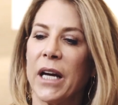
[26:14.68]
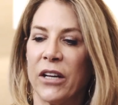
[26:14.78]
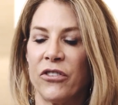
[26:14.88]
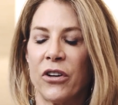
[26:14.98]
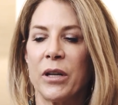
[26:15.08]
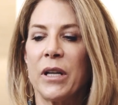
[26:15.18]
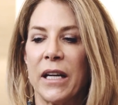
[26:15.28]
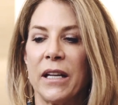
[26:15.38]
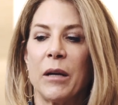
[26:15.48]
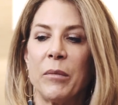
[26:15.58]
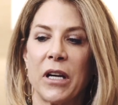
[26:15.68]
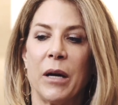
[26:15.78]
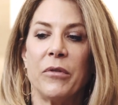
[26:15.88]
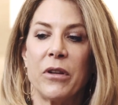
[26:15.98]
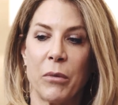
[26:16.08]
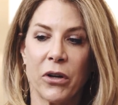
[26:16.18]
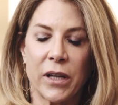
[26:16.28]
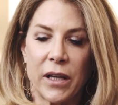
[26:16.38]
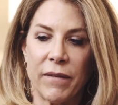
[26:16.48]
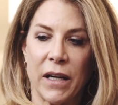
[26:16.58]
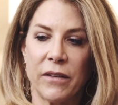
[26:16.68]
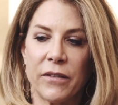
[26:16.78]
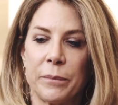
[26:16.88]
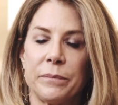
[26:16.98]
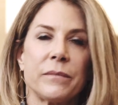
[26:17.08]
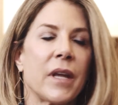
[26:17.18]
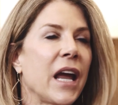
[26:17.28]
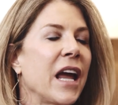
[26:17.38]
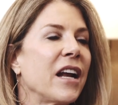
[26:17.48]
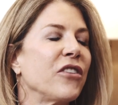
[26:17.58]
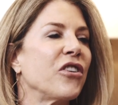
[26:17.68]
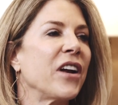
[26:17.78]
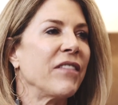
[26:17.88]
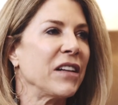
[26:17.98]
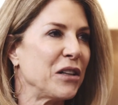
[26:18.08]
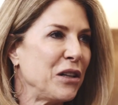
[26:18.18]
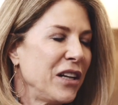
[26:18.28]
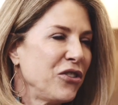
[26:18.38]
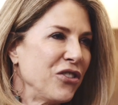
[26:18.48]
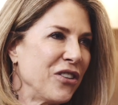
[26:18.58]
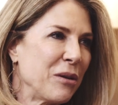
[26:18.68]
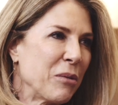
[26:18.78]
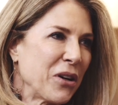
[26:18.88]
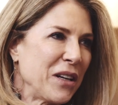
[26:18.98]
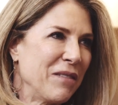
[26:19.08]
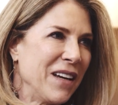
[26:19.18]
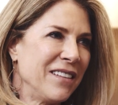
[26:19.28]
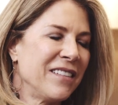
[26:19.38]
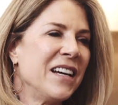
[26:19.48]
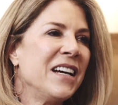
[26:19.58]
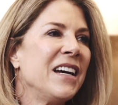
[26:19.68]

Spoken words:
I started getting them to come to the marketing events, and I started having little lunches at the marketing events.